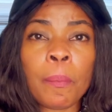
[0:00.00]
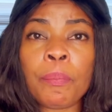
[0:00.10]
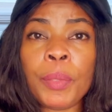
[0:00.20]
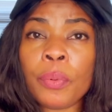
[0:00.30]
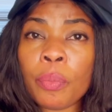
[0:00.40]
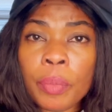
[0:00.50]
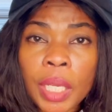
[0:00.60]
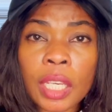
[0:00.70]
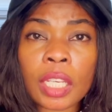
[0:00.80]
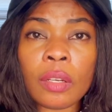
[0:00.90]
People
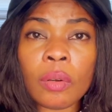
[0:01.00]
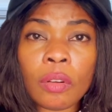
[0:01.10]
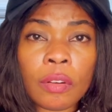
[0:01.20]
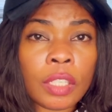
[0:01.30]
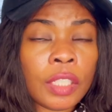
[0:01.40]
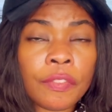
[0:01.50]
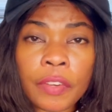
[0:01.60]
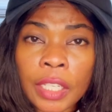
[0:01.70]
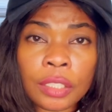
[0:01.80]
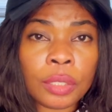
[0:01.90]
make in
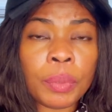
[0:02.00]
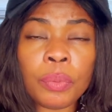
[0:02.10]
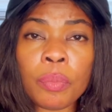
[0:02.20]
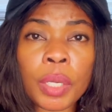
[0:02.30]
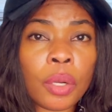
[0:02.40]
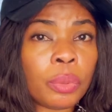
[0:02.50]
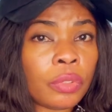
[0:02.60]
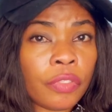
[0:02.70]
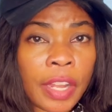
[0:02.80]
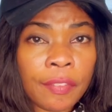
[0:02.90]
factory, people make up to
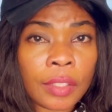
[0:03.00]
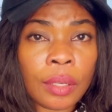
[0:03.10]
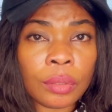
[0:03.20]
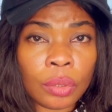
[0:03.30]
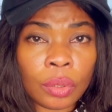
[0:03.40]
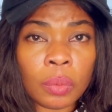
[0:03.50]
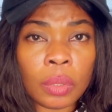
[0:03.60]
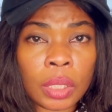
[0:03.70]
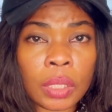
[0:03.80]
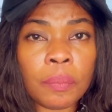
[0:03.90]
five thousand
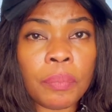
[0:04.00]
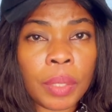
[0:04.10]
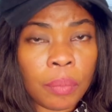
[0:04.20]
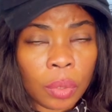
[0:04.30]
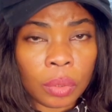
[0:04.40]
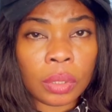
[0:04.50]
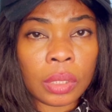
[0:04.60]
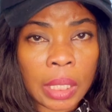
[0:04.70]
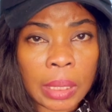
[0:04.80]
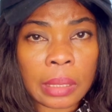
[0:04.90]
złoty per month.
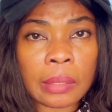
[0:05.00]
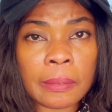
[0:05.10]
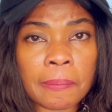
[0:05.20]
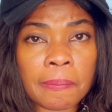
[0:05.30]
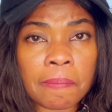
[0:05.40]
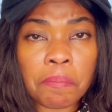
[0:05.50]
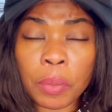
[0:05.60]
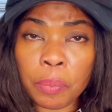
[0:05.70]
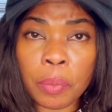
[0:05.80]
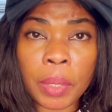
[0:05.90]
Yes,
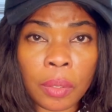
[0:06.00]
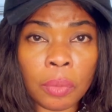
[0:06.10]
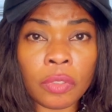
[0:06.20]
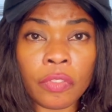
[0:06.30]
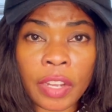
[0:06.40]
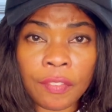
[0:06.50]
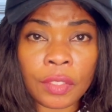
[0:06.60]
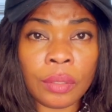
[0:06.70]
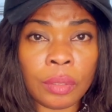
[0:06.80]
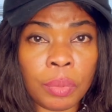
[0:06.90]
people make up to five
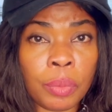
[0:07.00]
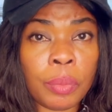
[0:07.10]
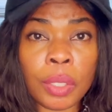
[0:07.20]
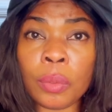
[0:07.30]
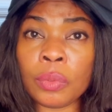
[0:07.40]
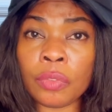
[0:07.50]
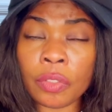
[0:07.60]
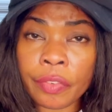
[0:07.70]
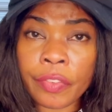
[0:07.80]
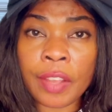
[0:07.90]
thousand, people make up to
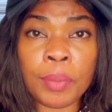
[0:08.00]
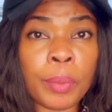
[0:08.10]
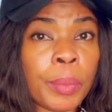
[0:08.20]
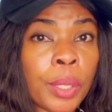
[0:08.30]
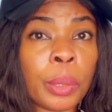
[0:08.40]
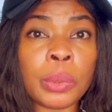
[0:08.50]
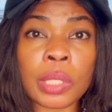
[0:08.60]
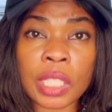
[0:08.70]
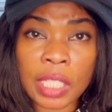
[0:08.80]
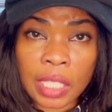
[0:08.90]
four five, people make up to
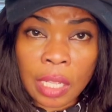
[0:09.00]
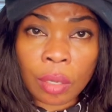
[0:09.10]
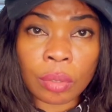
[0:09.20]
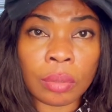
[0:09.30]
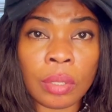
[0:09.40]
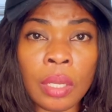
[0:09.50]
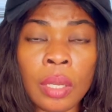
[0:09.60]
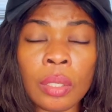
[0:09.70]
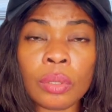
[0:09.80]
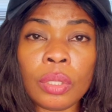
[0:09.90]
six thousand.
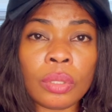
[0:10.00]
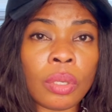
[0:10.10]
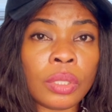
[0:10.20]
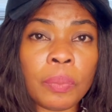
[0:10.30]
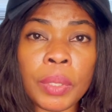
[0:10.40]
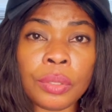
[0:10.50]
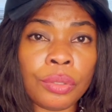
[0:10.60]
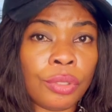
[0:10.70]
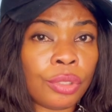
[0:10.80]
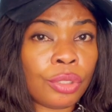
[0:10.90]
So it all depends
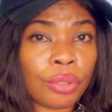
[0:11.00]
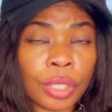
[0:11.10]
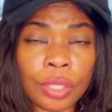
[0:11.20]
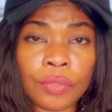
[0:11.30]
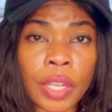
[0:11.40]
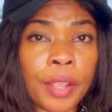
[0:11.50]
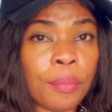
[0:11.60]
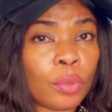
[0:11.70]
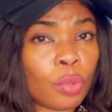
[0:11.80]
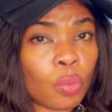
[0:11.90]
on your strength if you are
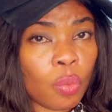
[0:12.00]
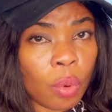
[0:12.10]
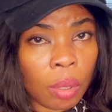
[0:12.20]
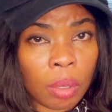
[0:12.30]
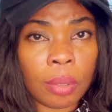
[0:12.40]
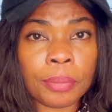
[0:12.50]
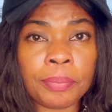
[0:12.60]
able to work.